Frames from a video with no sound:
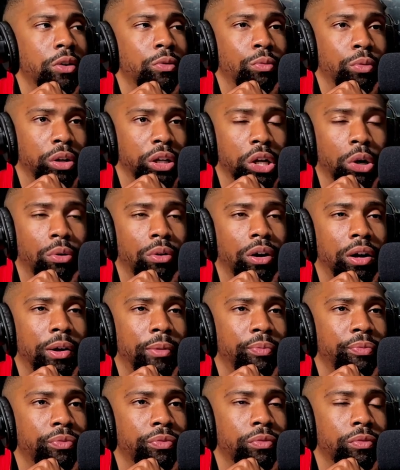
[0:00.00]
We go
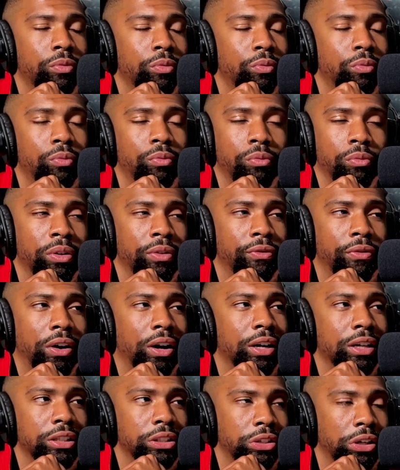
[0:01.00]
up, we
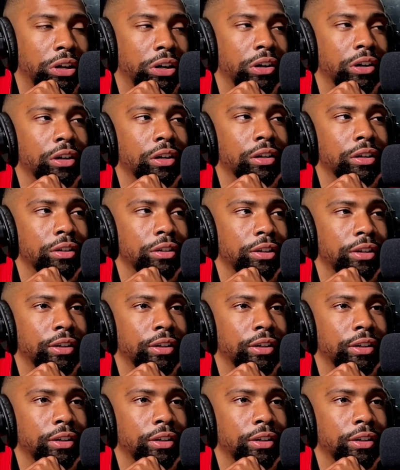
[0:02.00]
fucking talk,